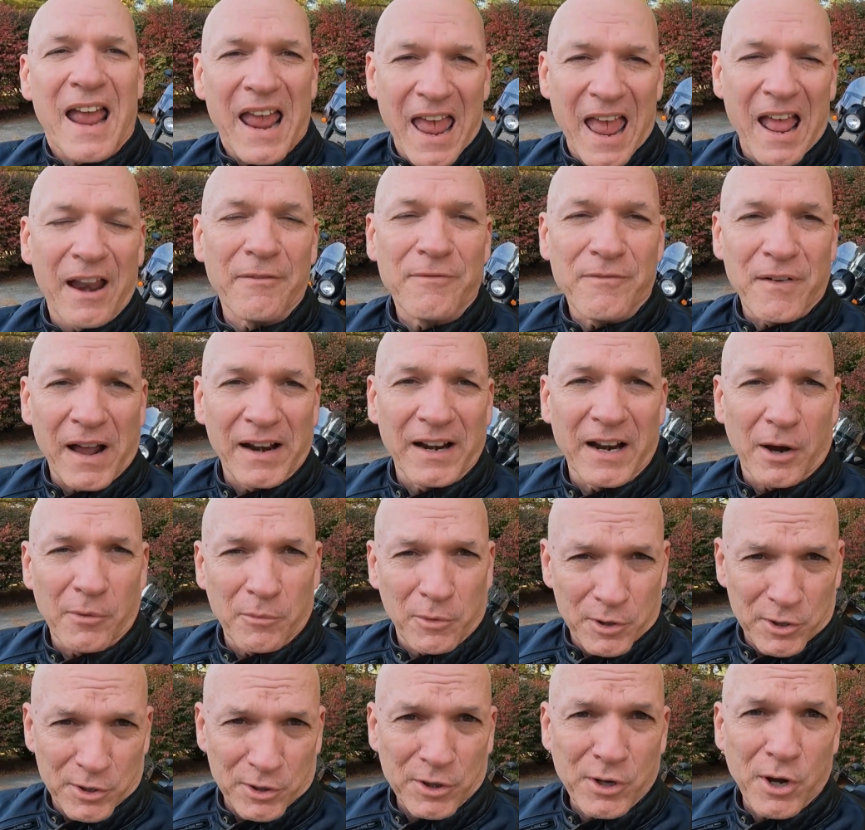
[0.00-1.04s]
and find out
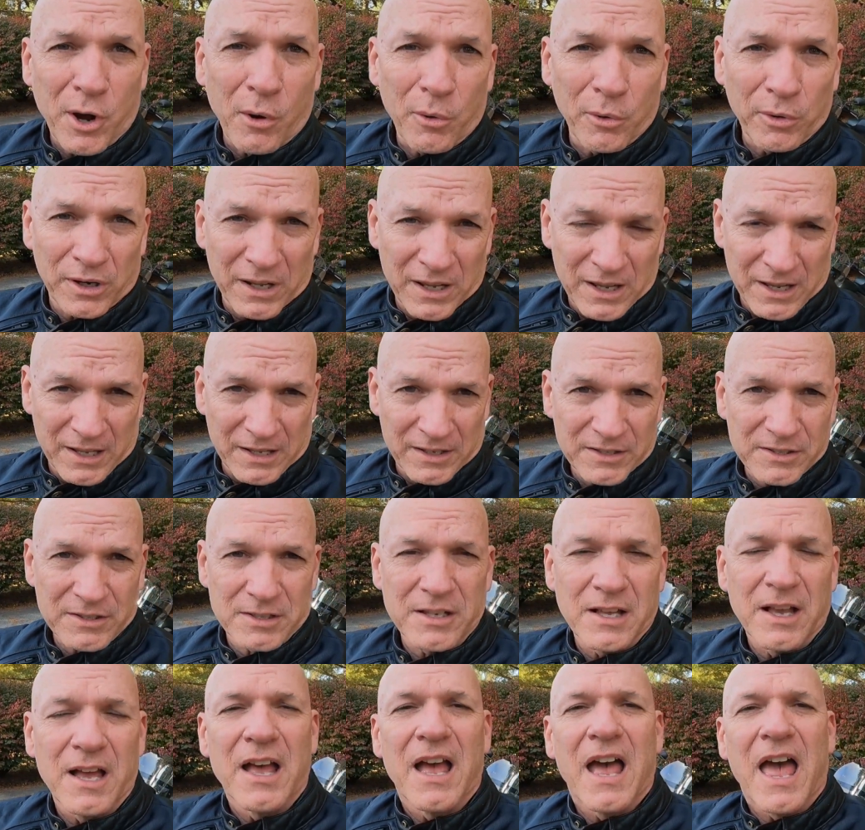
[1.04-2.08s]
what your code is.